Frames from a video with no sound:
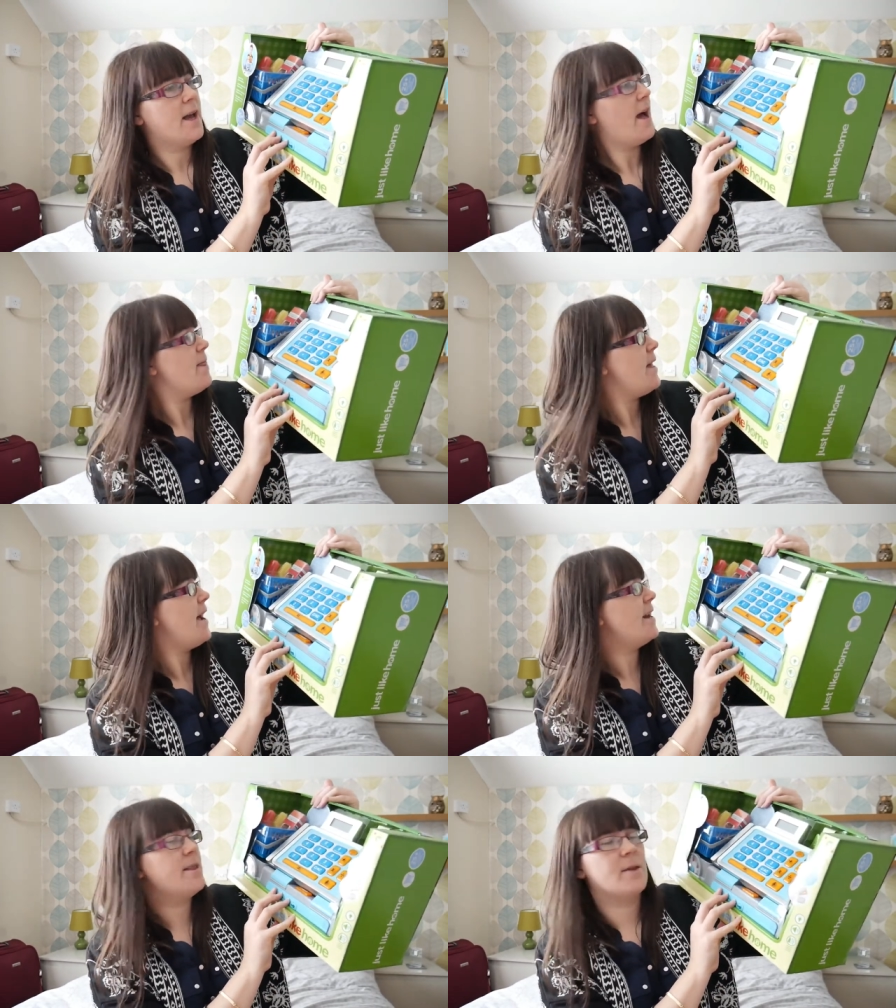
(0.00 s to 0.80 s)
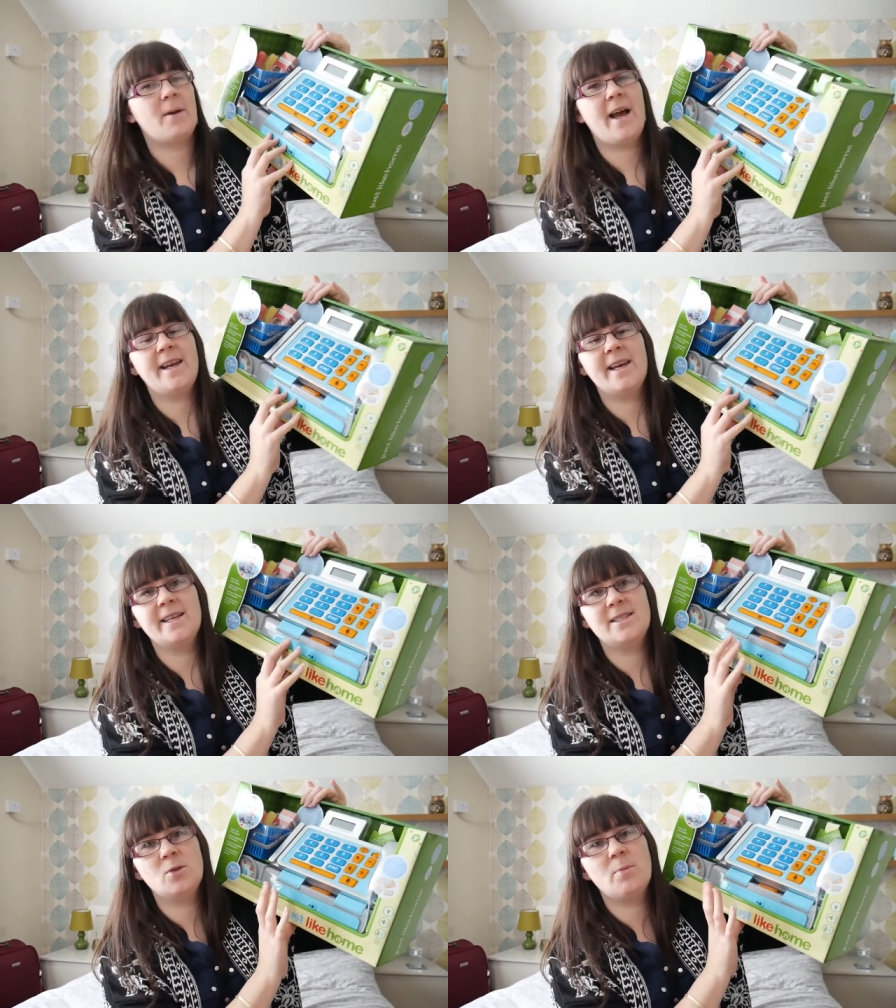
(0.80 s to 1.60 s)
and then the plan
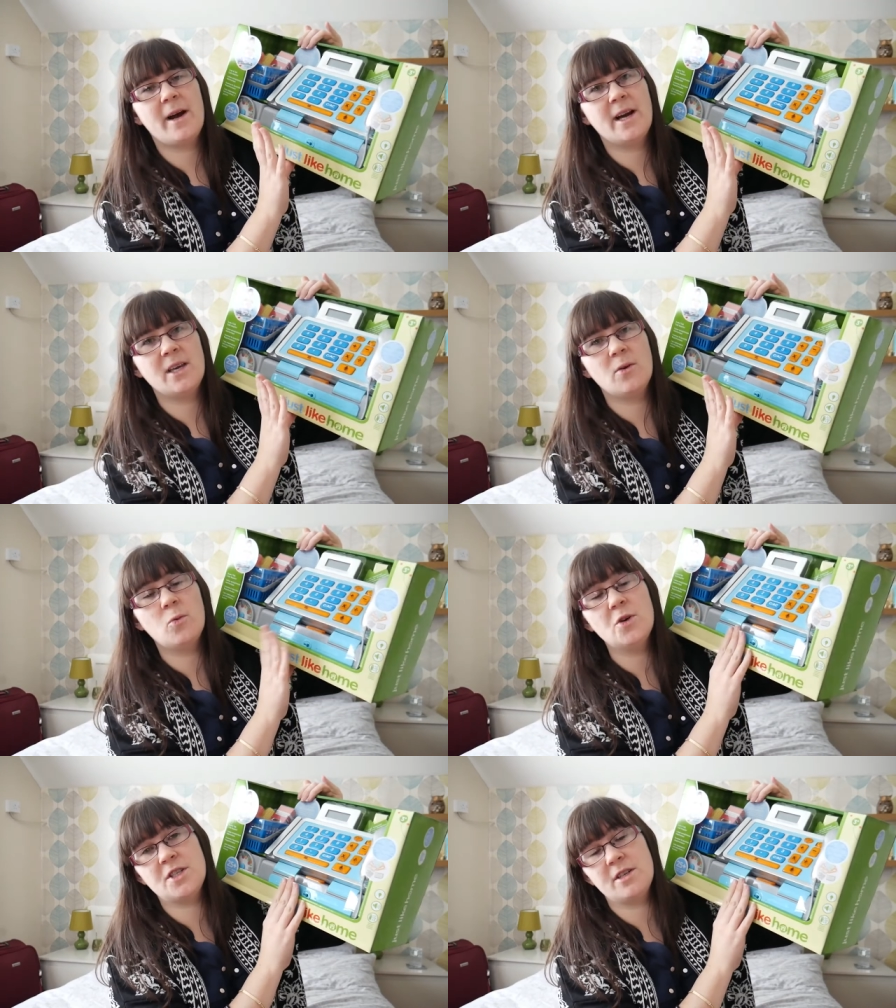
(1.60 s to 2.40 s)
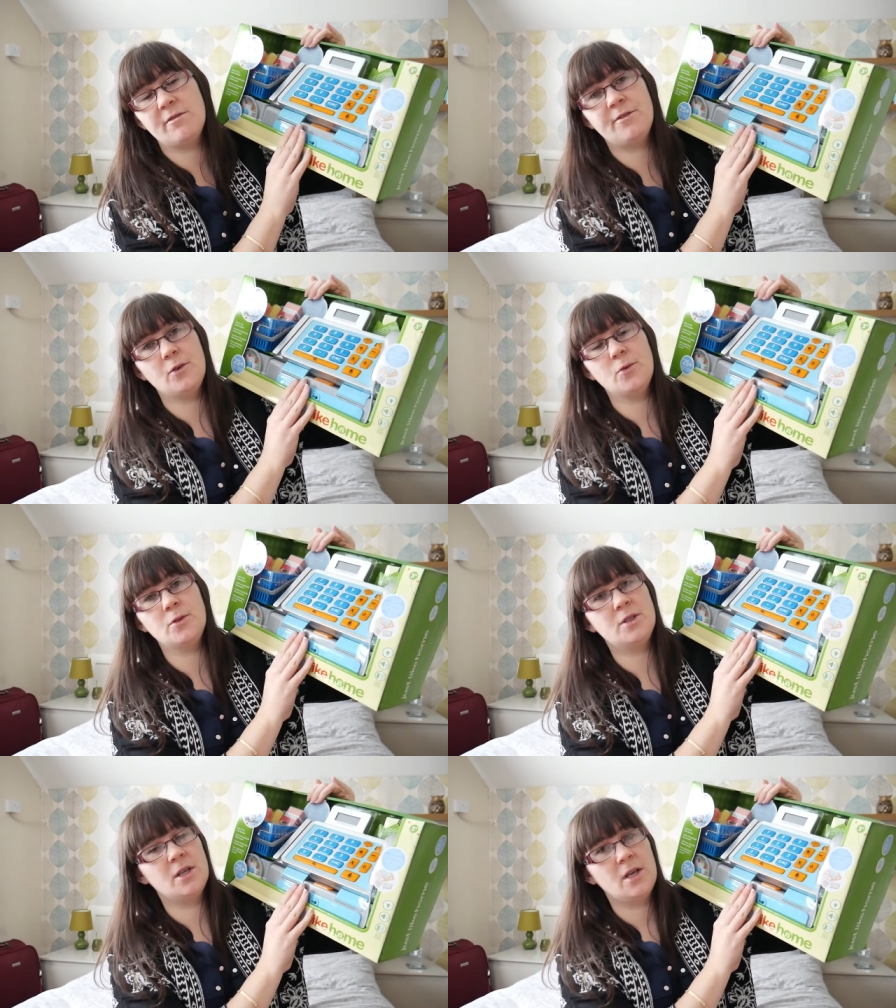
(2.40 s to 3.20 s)
is to buy wooden food